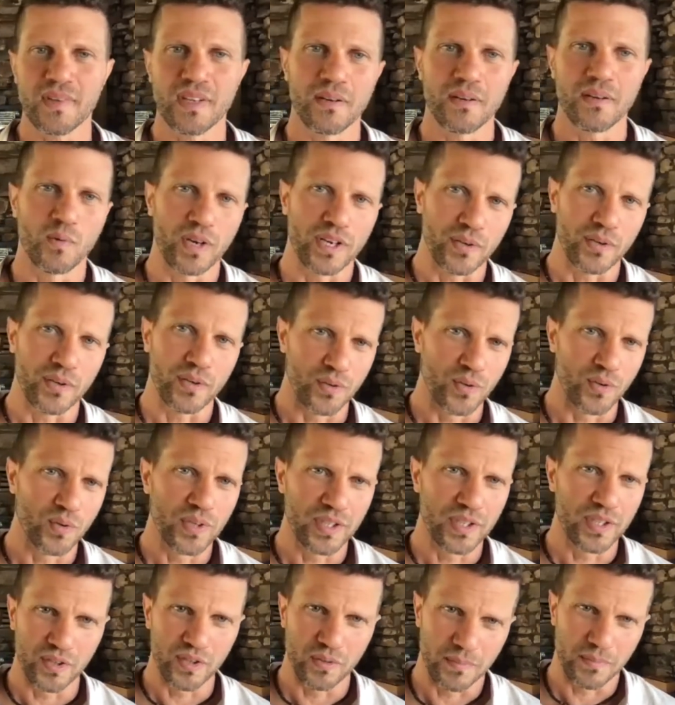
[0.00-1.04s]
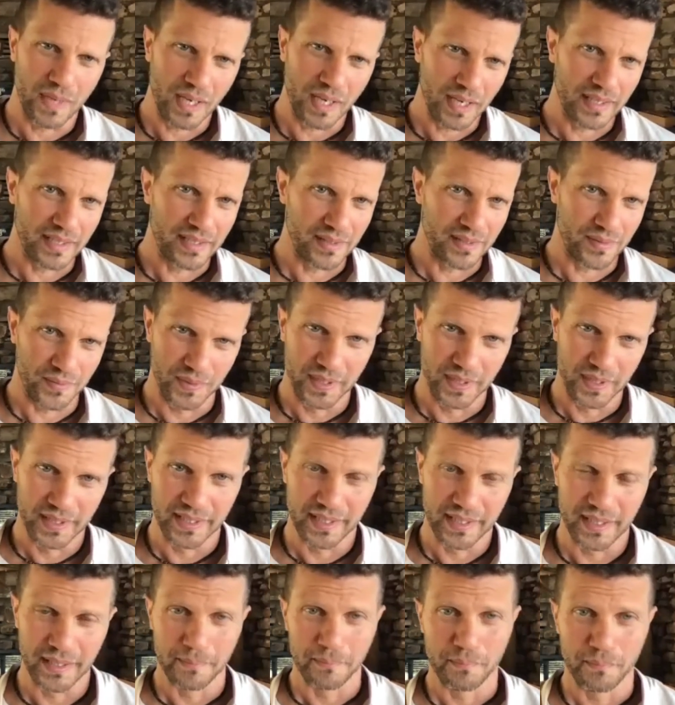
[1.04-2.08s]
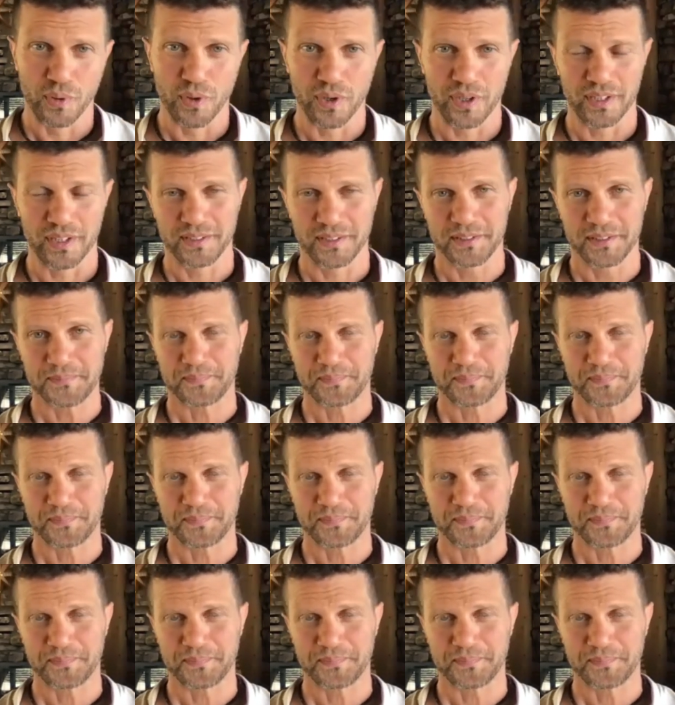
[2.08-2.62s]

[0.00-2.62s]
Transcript: What you do with your mind is really important.